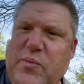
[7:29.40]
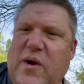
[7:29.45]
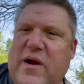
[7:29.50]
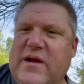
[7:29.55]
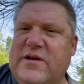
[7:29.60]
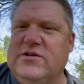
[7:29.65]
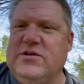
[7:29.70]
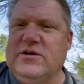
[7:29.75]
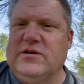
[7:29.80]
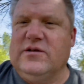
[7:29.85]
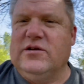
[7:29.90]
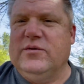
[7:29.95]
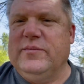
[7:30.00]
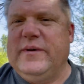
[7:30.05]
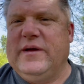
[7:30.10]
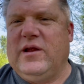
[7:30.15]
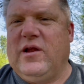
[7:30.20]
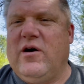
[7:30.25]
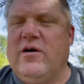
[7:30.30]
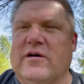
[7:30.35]
probably took a little
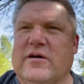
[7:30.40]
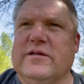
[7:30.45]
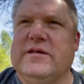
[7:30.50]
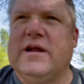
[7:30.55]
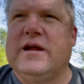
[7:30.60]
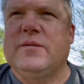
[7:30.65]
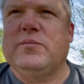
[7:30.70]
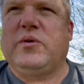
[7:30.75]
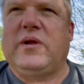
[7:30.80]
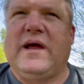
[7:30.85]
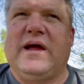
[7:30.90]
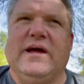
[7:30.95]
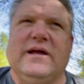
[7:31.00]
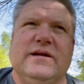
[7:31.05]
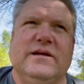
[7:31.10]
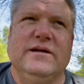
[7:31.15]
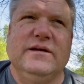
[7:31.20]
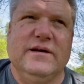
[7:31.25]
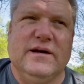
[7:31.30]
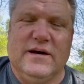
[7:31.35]
bit longer than I
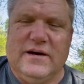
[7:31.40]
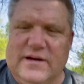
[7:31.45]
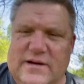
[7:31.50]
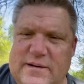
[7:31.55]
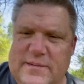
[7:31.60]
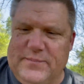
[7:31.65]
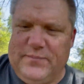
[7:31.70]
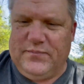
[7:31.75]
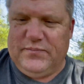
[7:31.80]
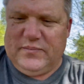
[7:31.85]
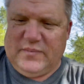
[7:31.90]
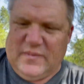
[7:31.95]
planned. Um,